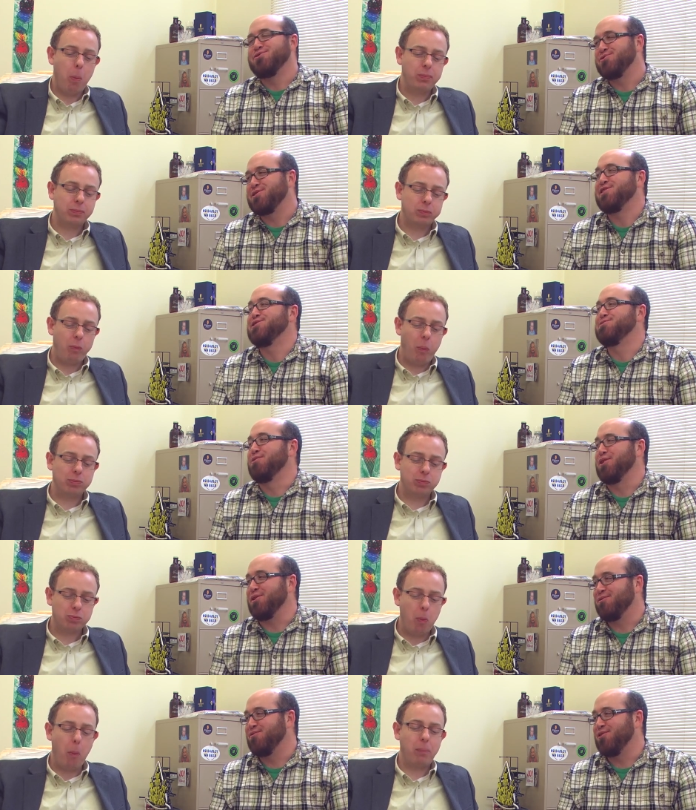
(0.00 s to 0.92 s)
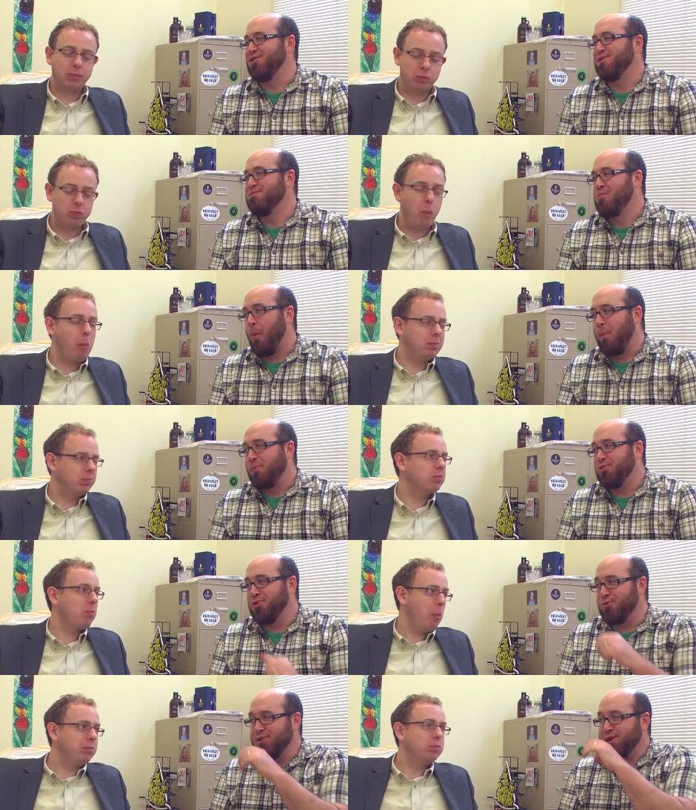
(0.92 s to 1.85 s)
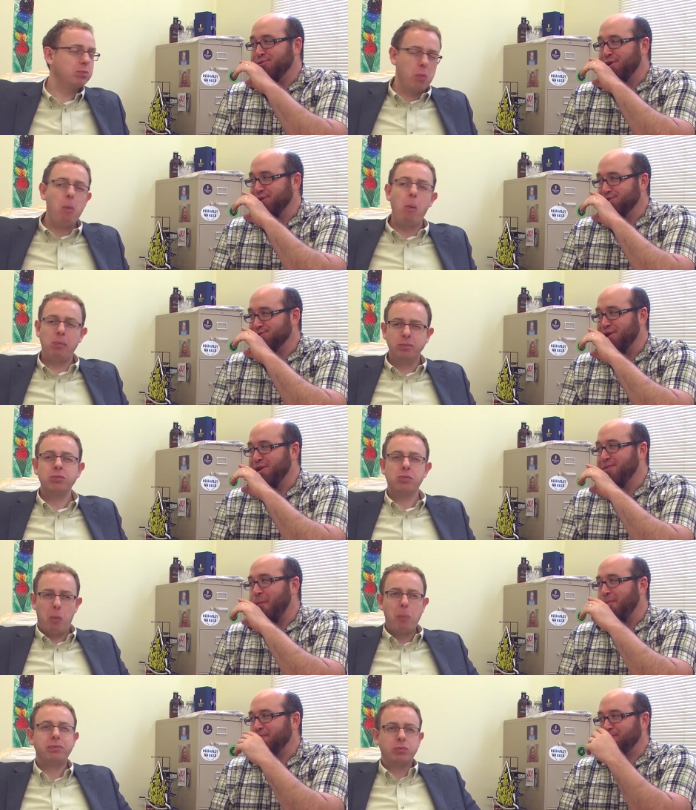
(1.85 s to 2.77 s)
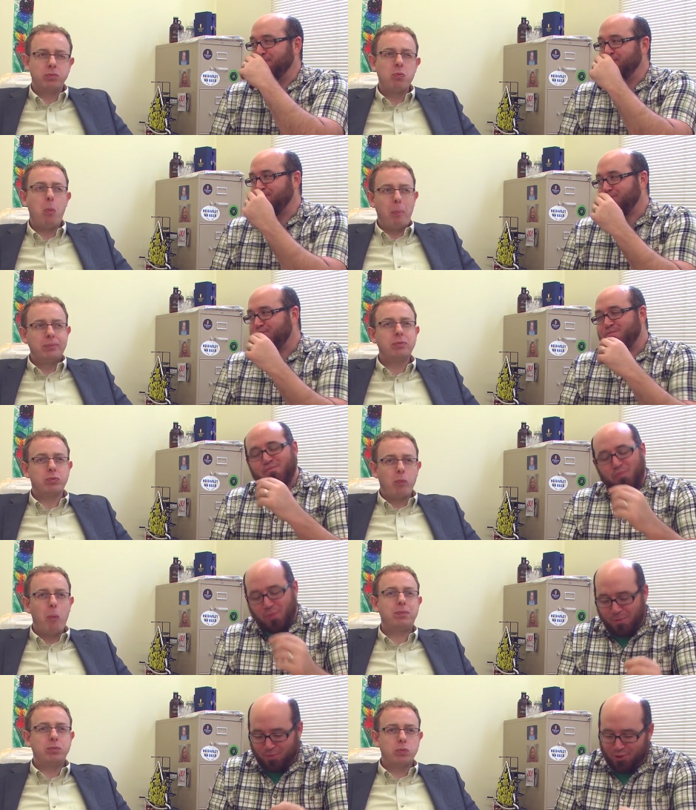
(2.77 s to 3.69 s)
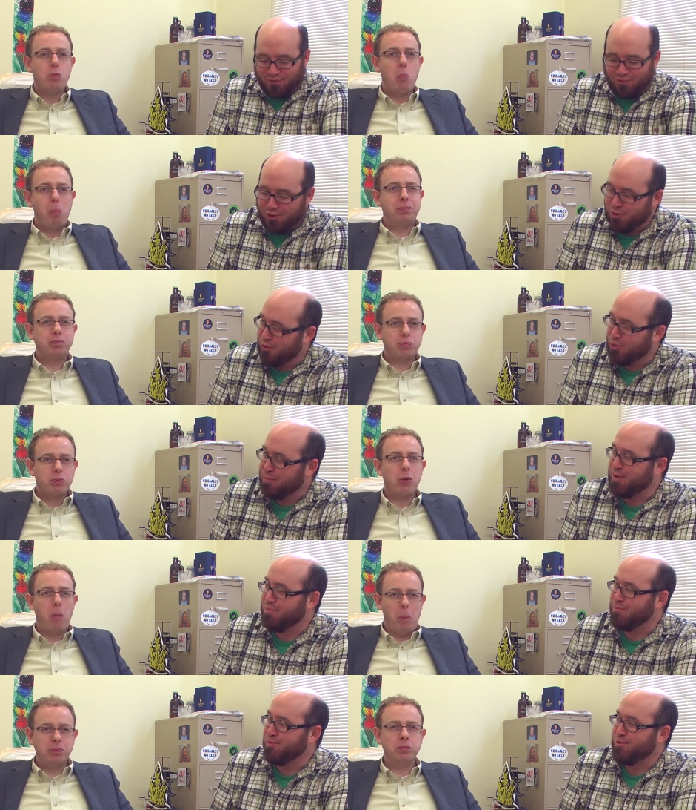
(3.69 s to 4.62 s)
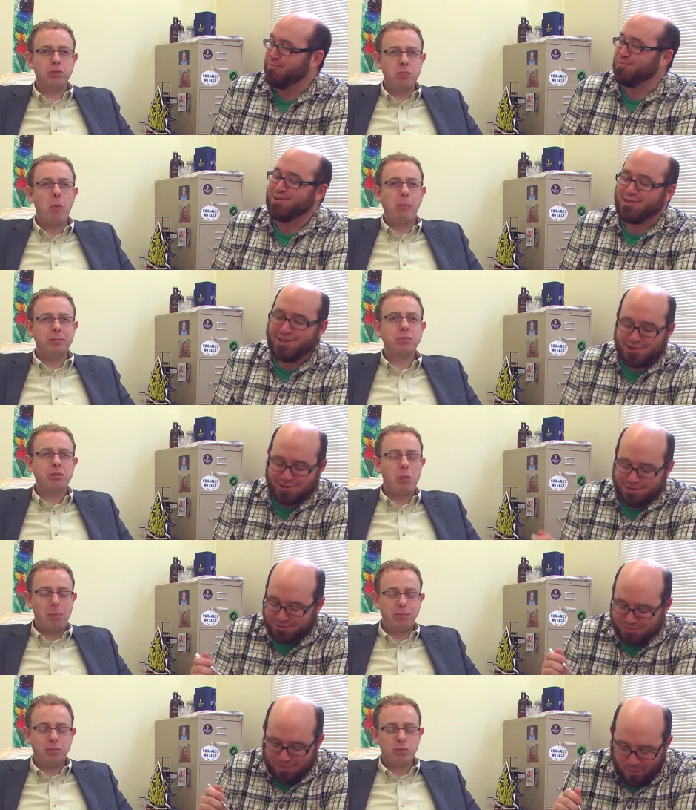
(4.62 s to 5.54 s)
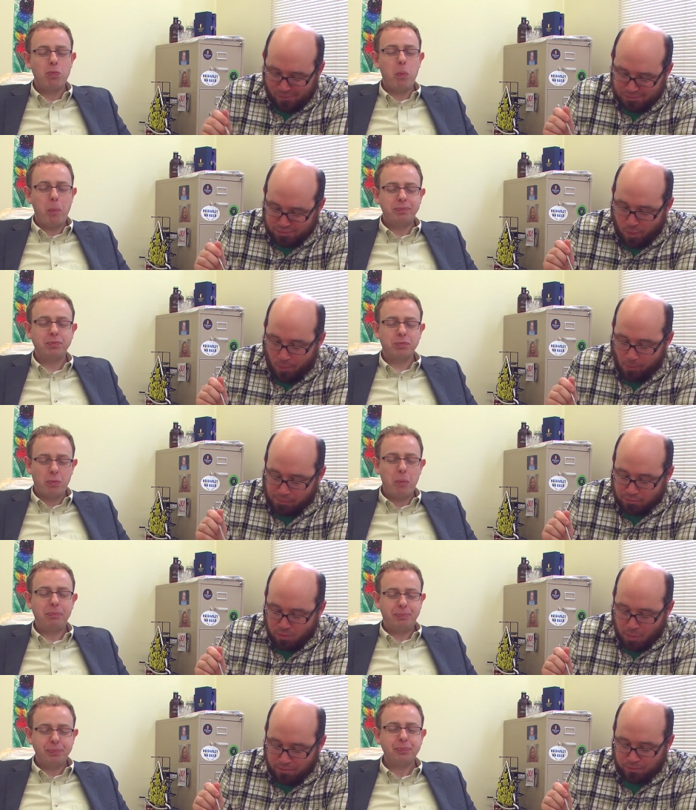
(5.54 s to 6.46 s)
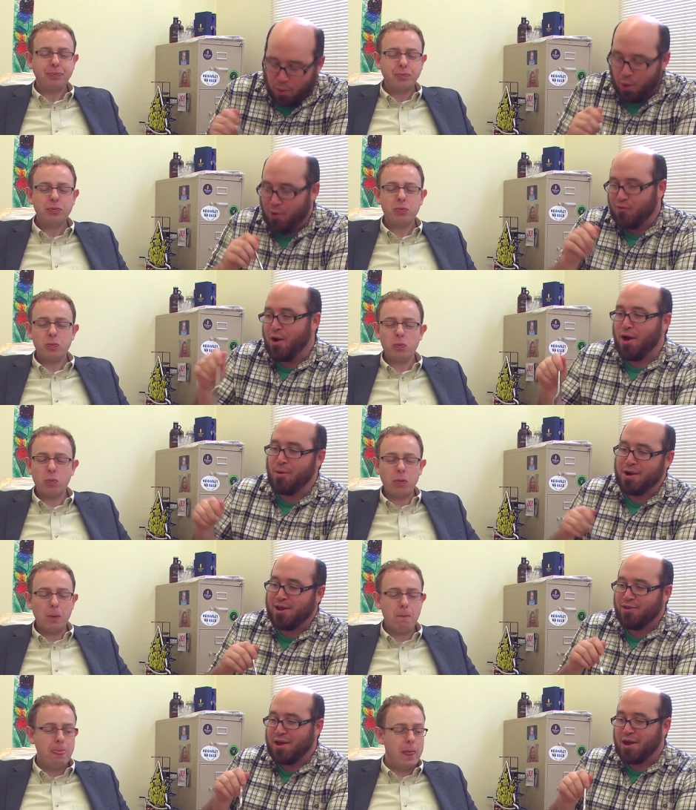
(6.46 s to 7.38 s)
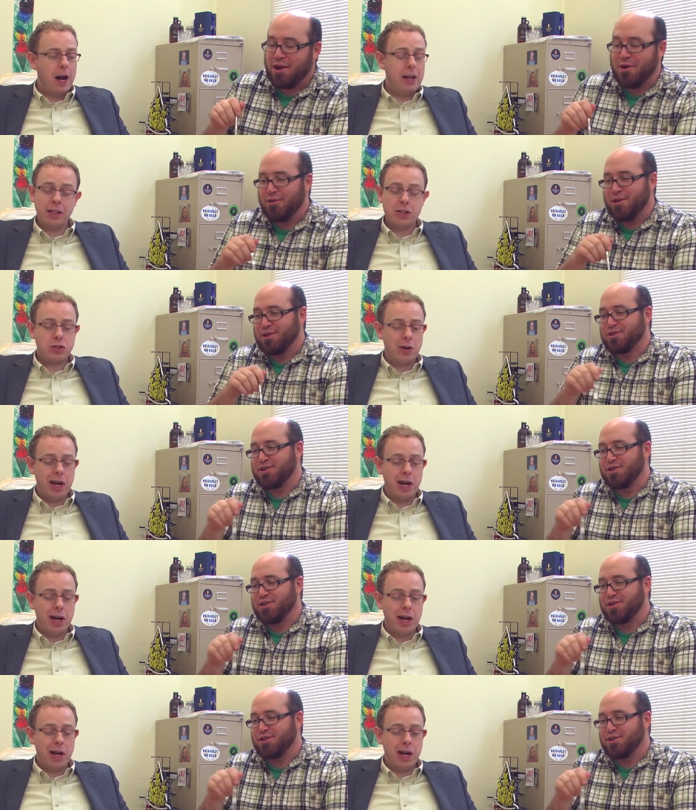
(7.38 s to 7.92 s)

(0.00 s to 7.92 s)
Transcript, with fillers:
Speaker 1: a new kids book for the wee ones, right? The vulnerable mm-hmm. potato. Overall, what do you think? I, I think it's